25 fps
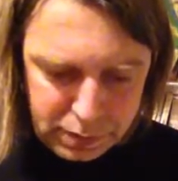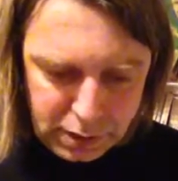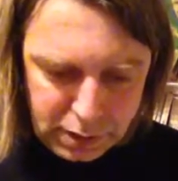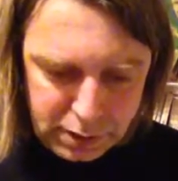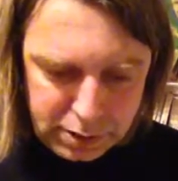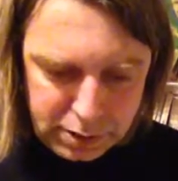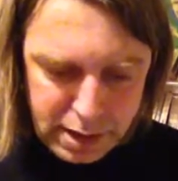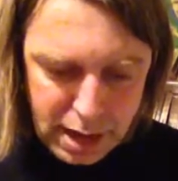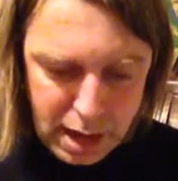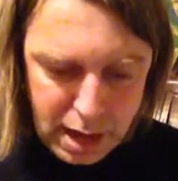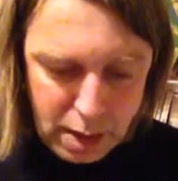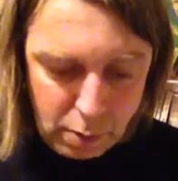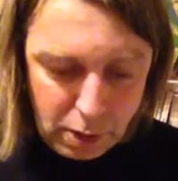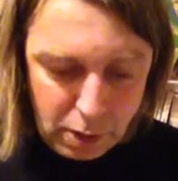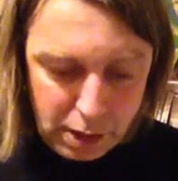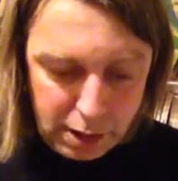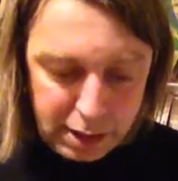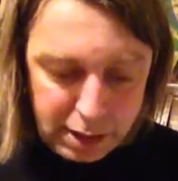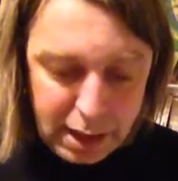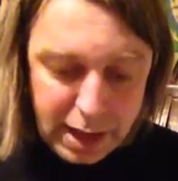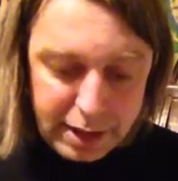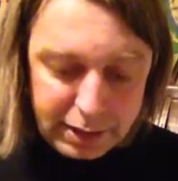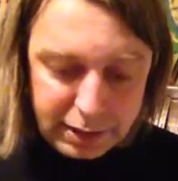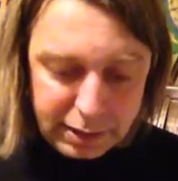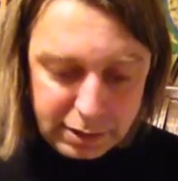Yeah, well,
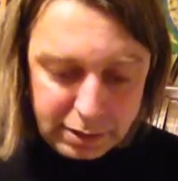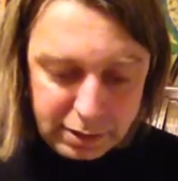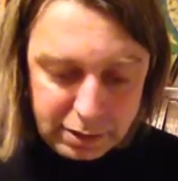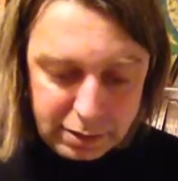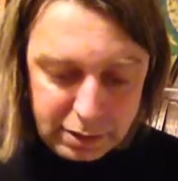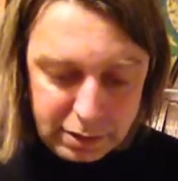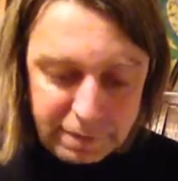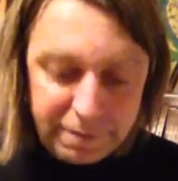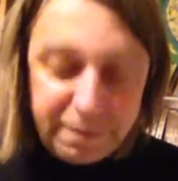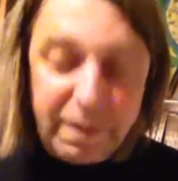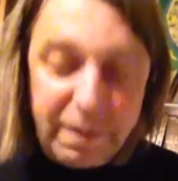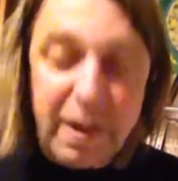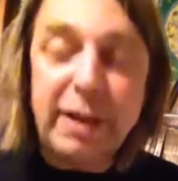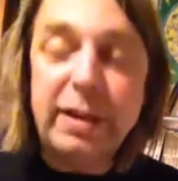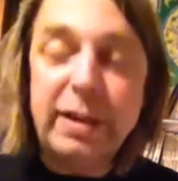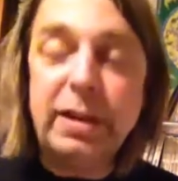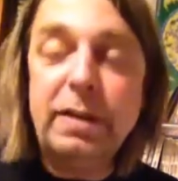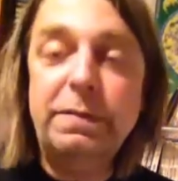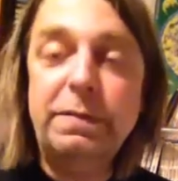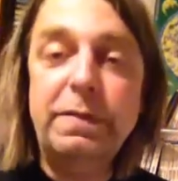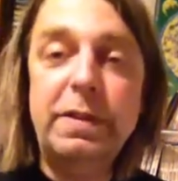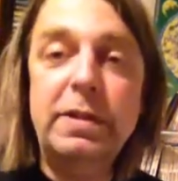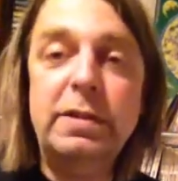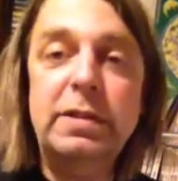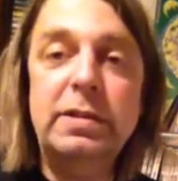like in the
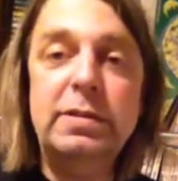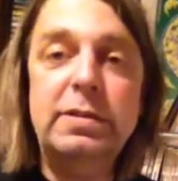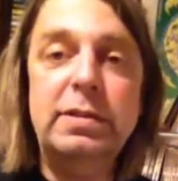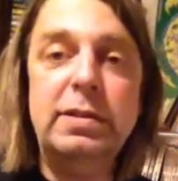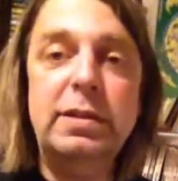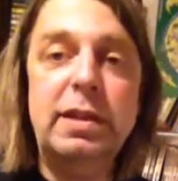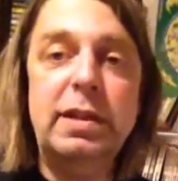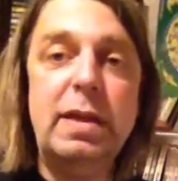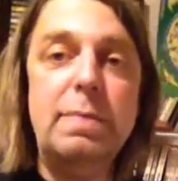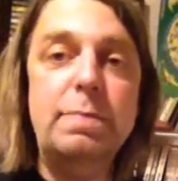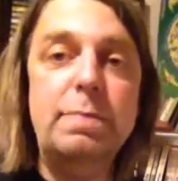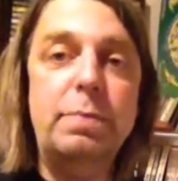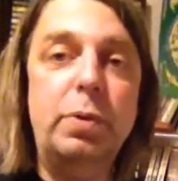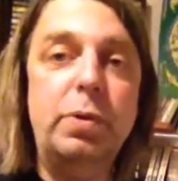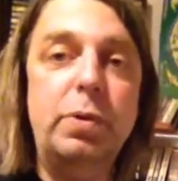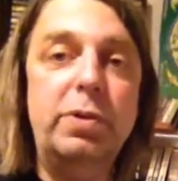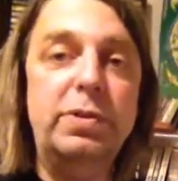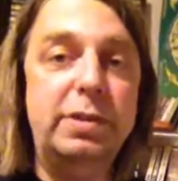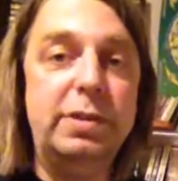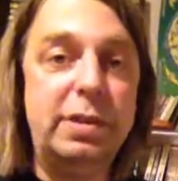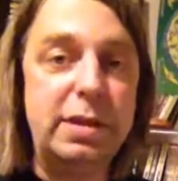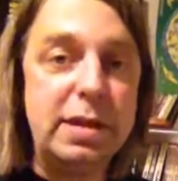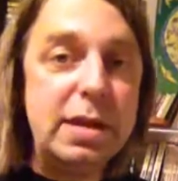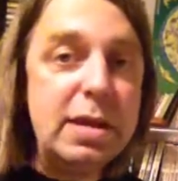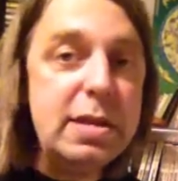fighting fantasy game
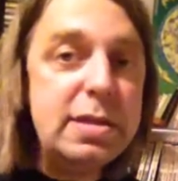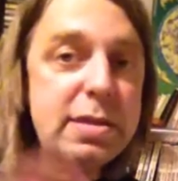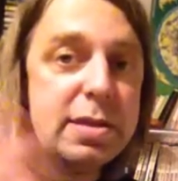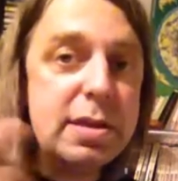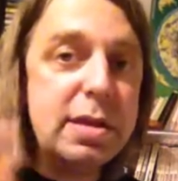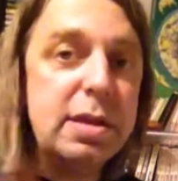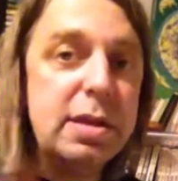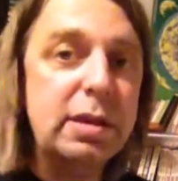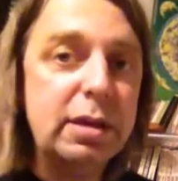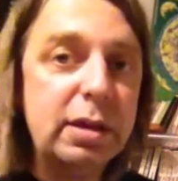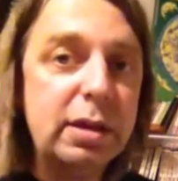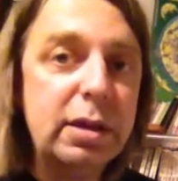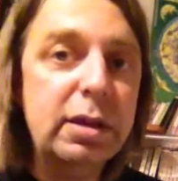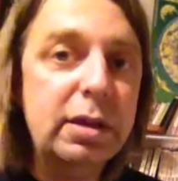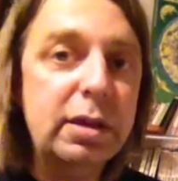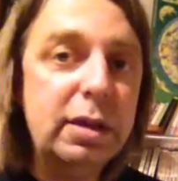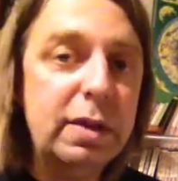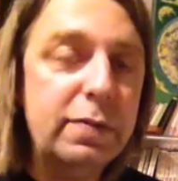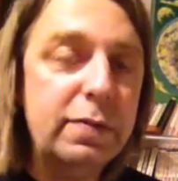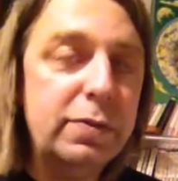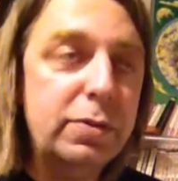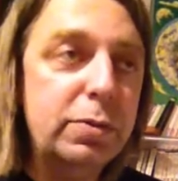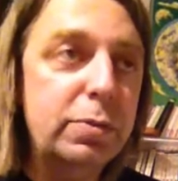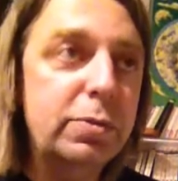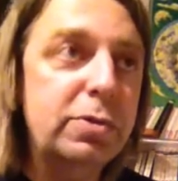books, eating
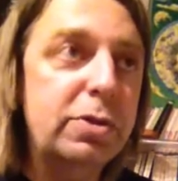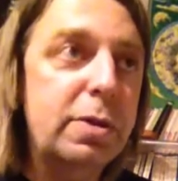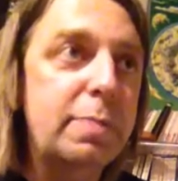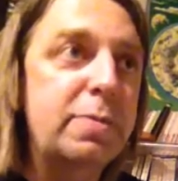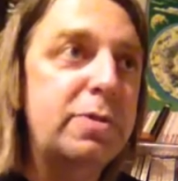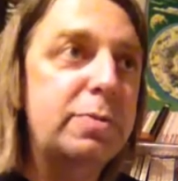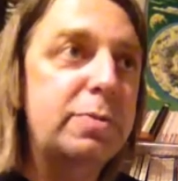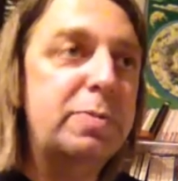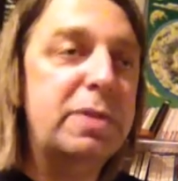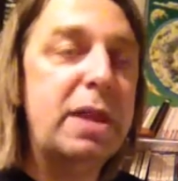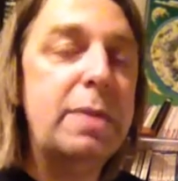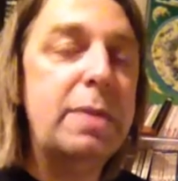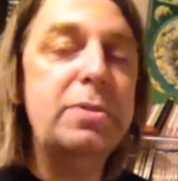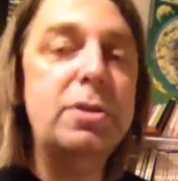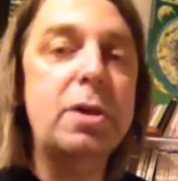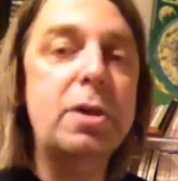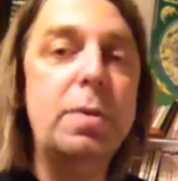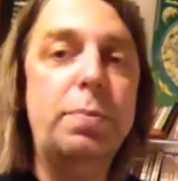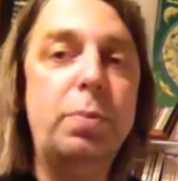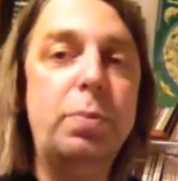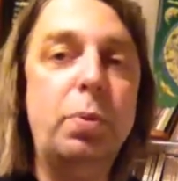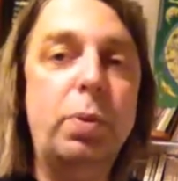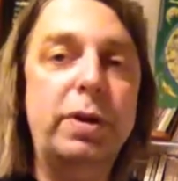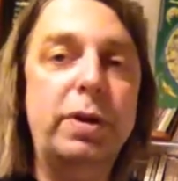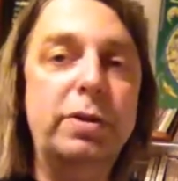gives you some stamina
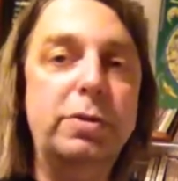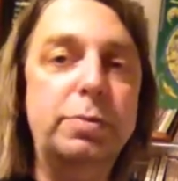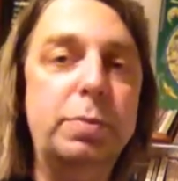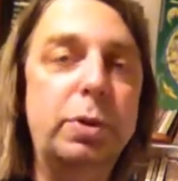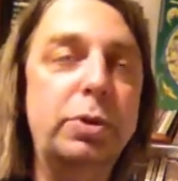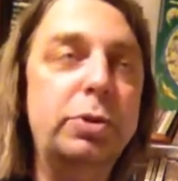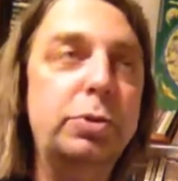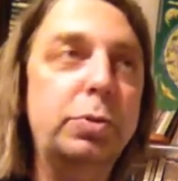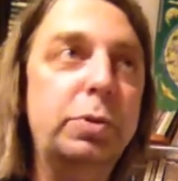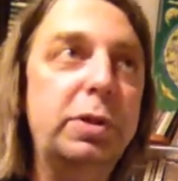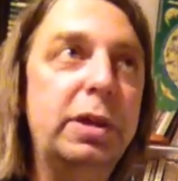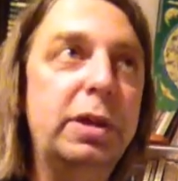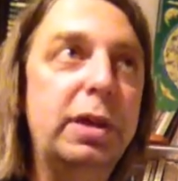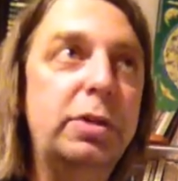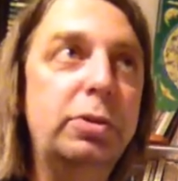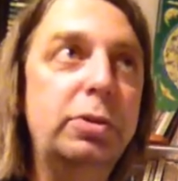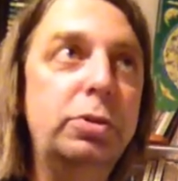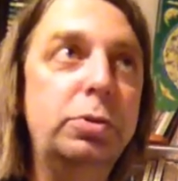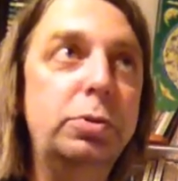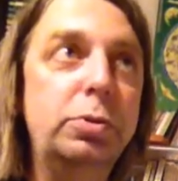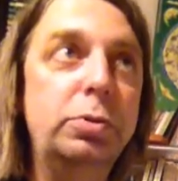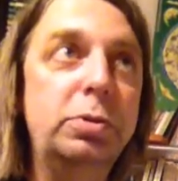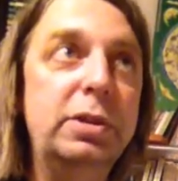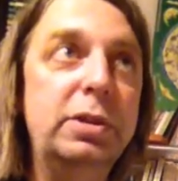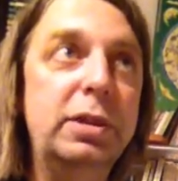points, but you can
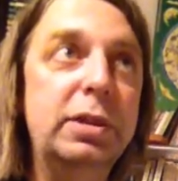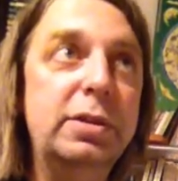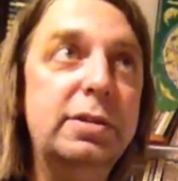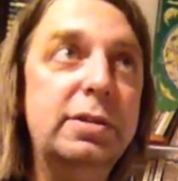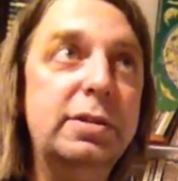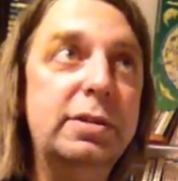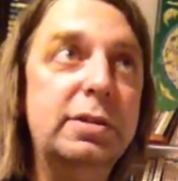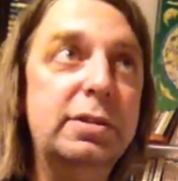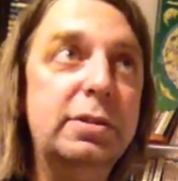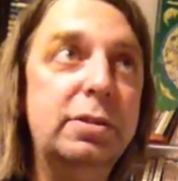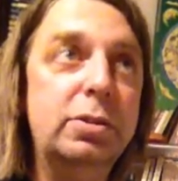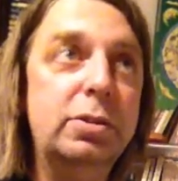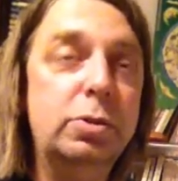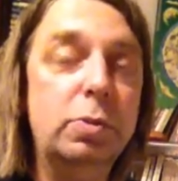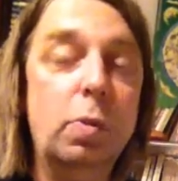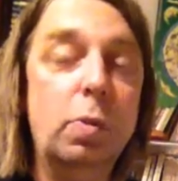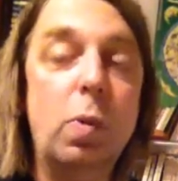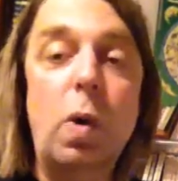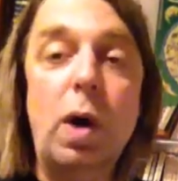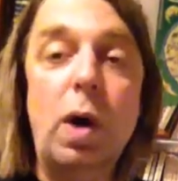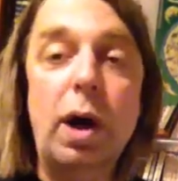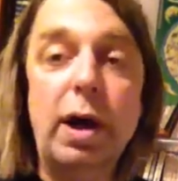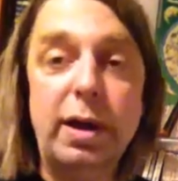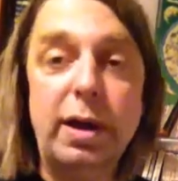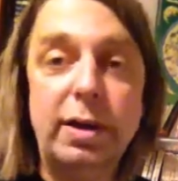do this
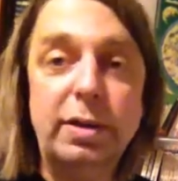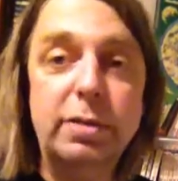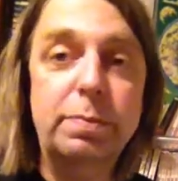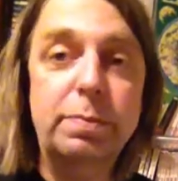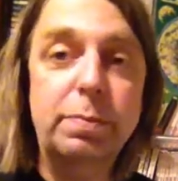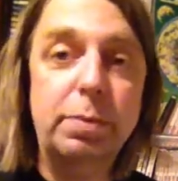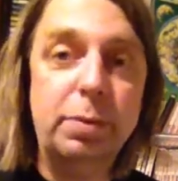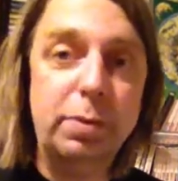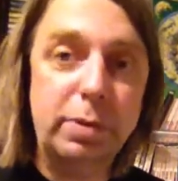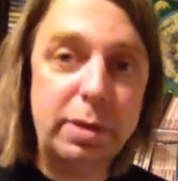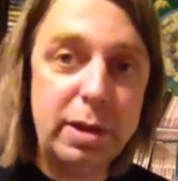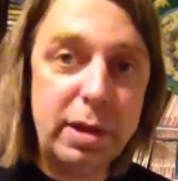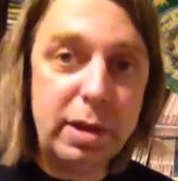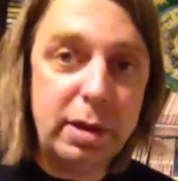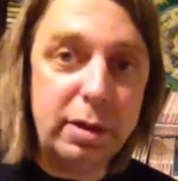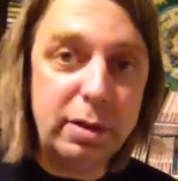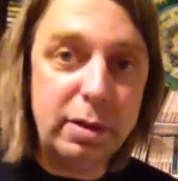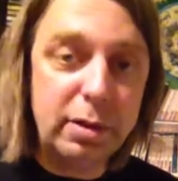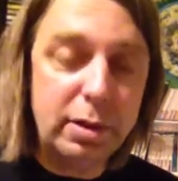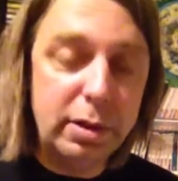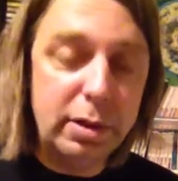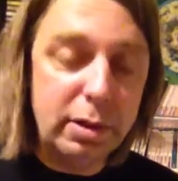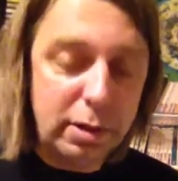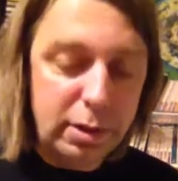twice per day.